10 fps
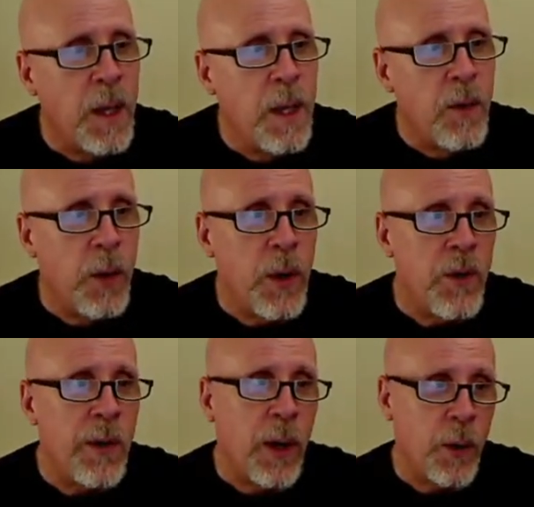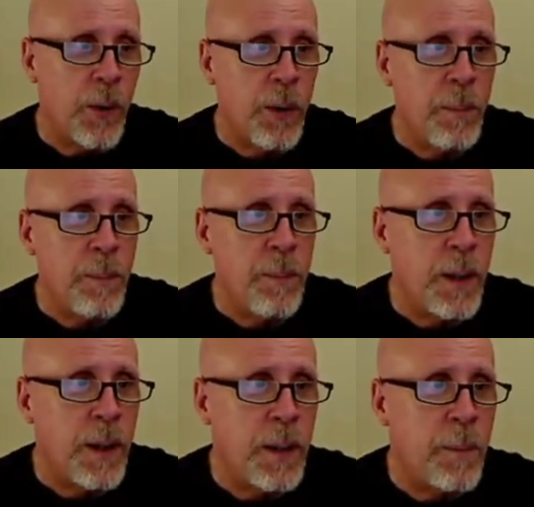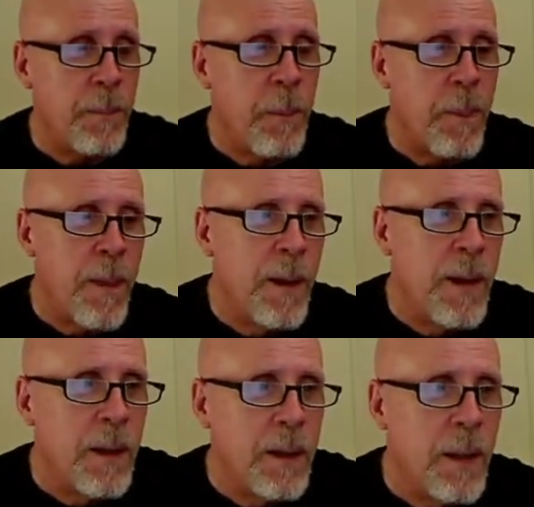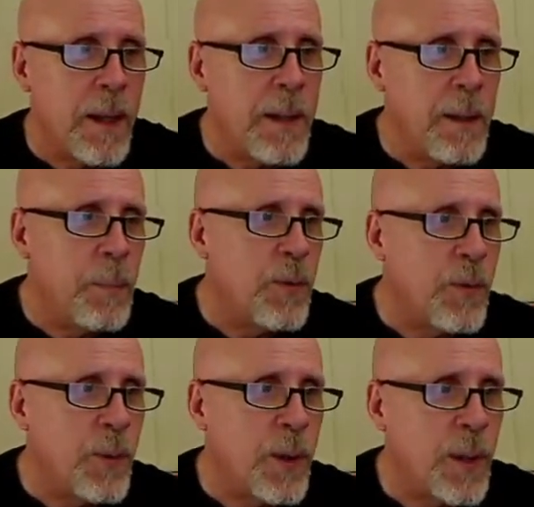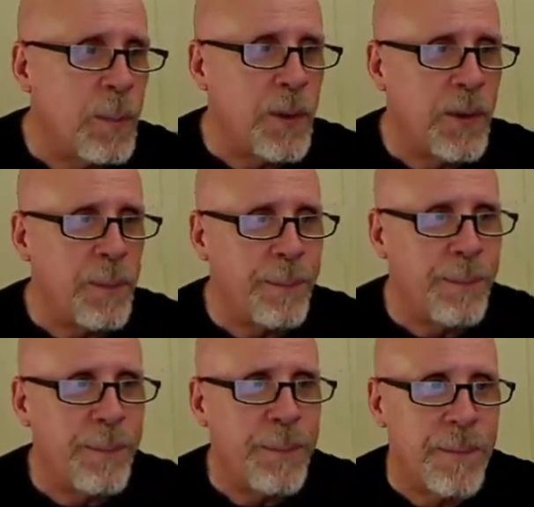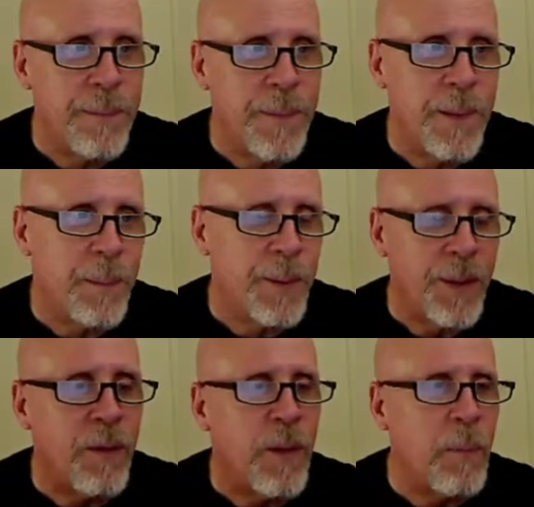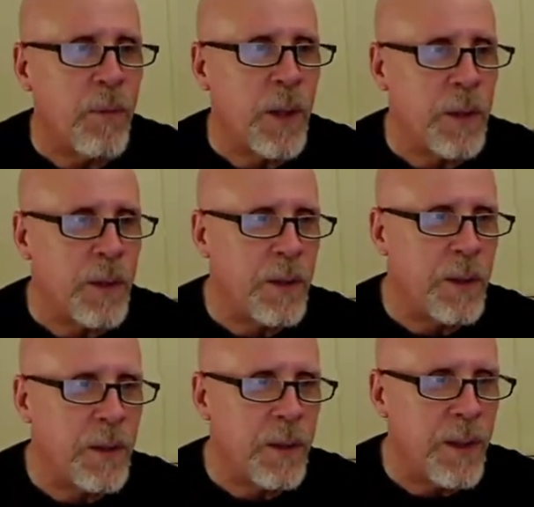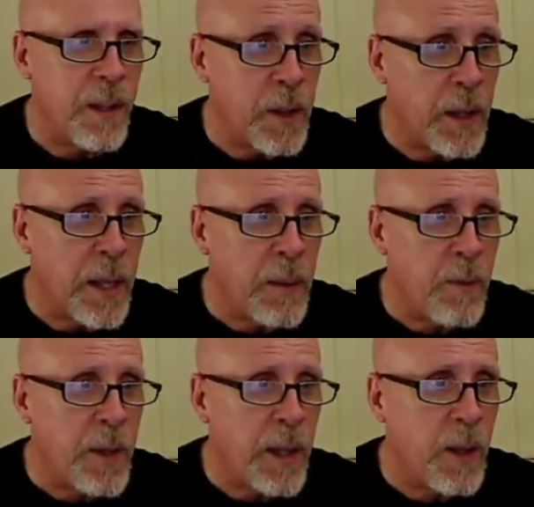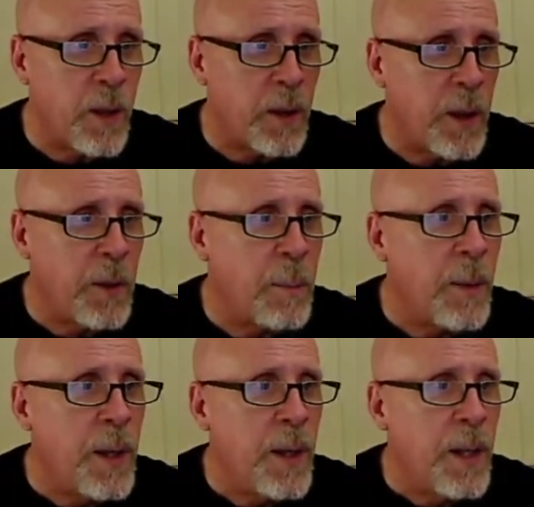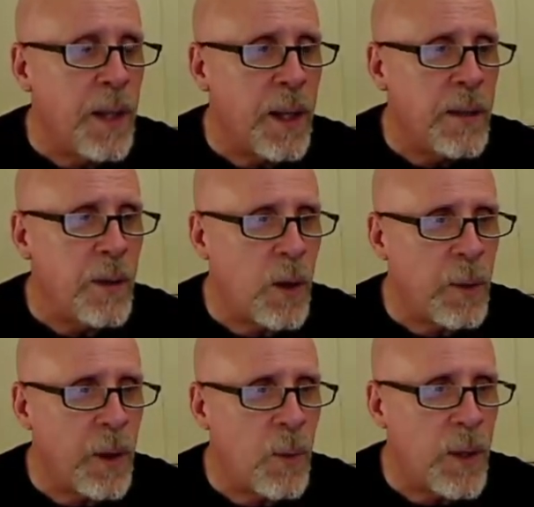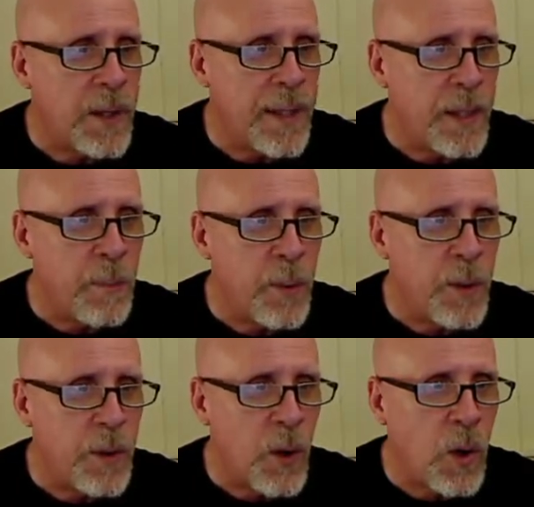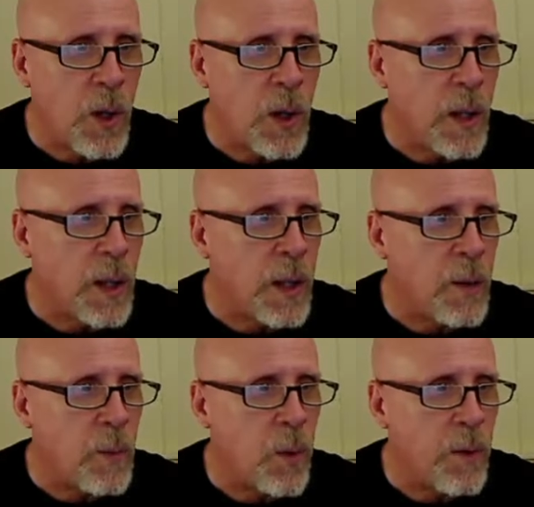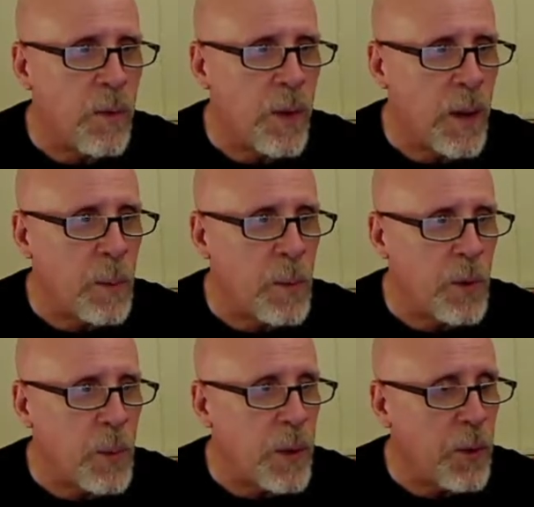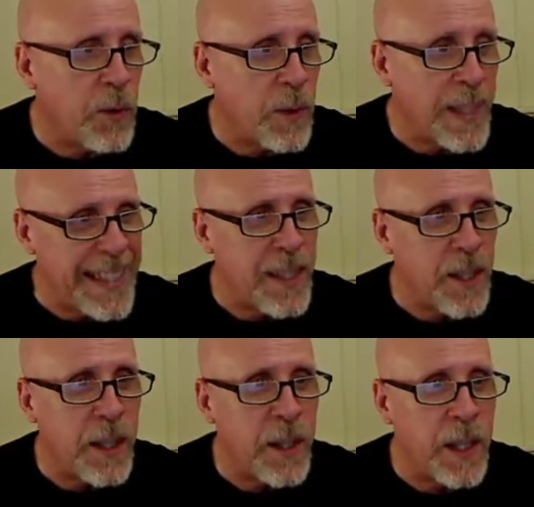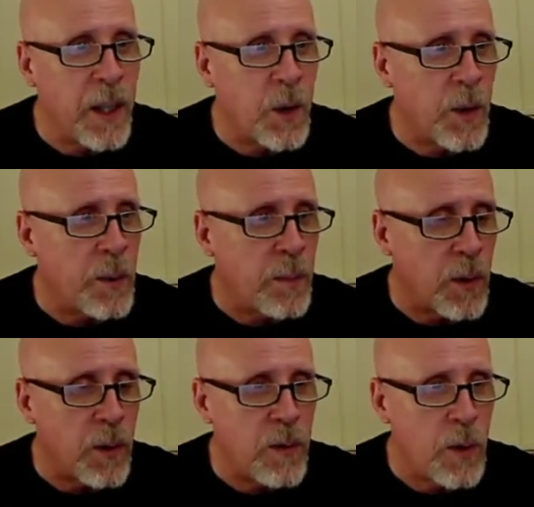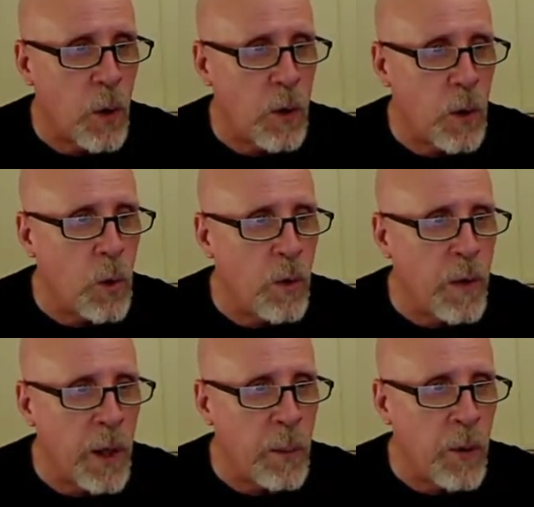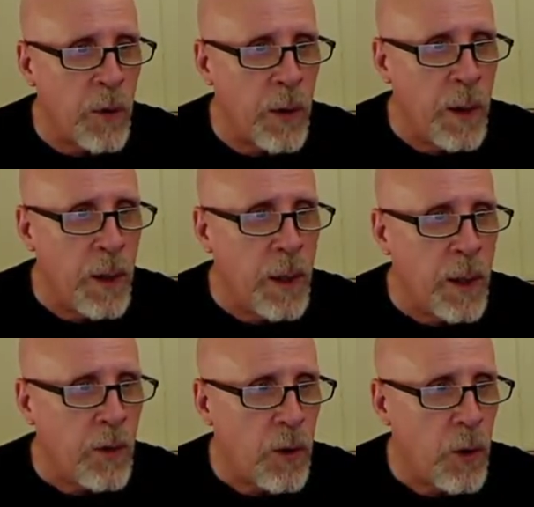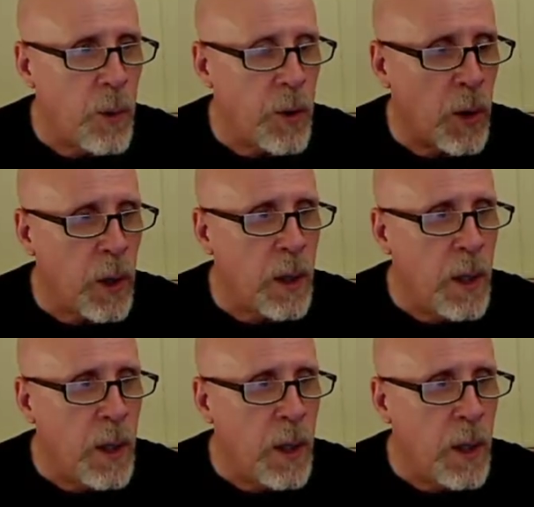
So here's the algorithm. Like I did before, I put some stuff up front to just give a name for the algorithm and talk about what its inputs are and what variables we use on the inside of the algorithm, so-called local variables. It's Q and R.